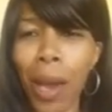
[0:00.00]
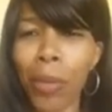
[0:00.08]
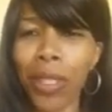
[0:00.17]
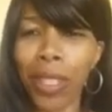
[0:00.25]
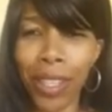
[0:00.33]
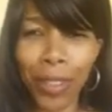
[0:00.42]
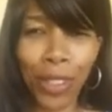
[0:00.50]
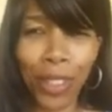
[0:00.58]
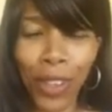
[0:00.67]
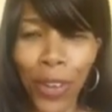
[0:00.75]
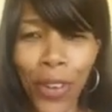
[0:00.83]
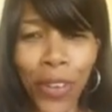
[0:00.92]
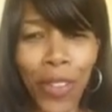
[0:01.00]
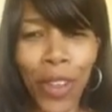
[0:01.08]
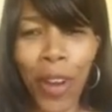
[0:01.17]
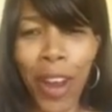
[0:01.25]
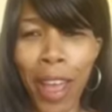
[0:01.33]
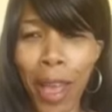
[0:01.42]
I would love to know if
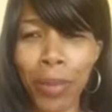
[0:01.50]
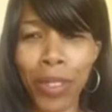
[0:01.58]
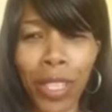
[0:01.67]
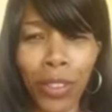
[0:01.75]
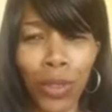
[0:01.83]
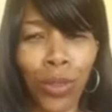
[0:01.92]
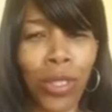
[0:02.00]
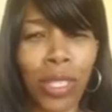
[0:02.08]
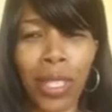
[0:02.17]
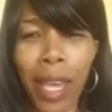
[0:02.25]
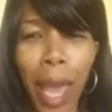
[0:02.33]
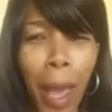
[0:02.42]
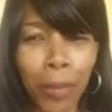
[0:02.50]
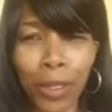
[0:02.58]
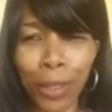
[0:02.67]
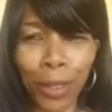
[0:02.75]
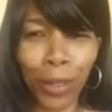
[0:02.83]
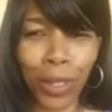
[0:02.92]
there are apps that you just
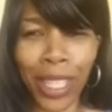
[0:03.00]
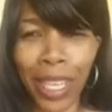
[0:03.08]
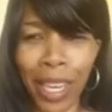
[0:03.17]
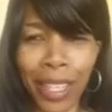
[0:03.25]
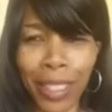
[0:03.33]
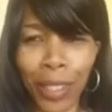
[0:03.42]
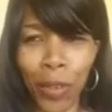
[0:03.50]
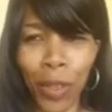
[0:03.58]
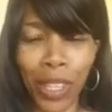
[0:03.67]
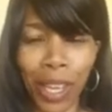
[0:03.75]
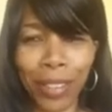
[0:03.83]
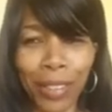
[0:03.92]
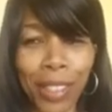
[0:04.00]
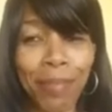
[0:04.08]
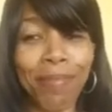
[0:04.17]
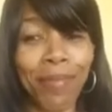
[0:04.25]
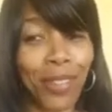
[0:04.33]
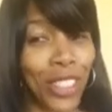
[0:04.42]
absolutely can't live without.
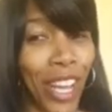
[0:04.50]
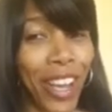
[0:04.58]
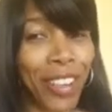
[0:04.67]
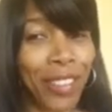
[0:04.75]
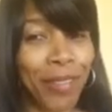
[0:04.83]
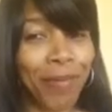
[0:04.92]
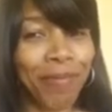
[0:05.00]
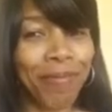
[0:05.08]
Ciao.